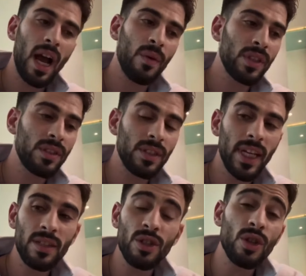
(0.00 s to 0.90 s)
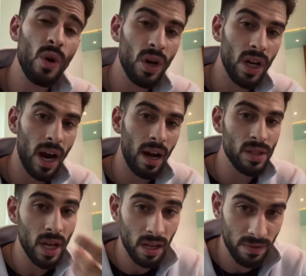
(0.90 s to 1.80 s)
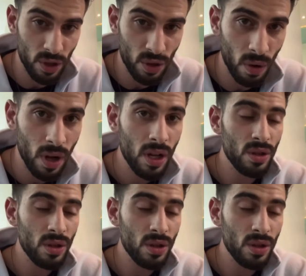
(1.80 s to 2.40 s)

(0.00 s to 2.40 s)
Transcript: I wanted to get to know her outside of the show,